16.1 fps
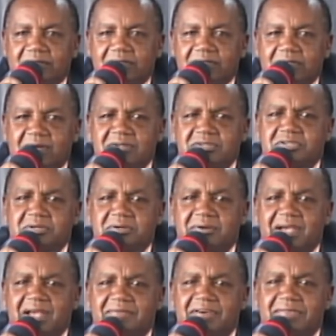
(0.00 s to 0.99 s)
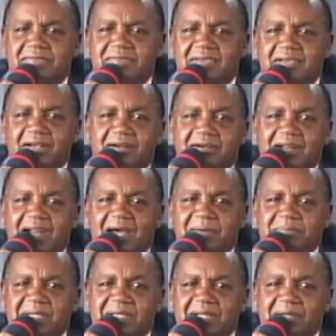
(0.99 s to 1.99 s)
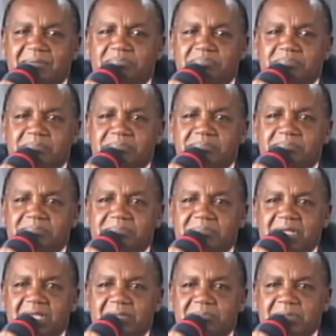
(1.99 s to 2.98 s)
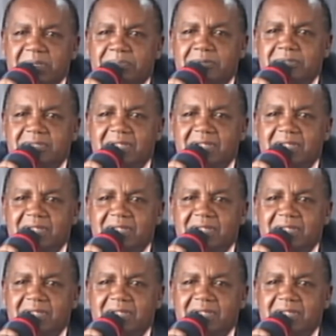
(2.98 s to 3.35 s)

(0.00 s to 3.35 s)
Don't you ever think committing fornication and worshiping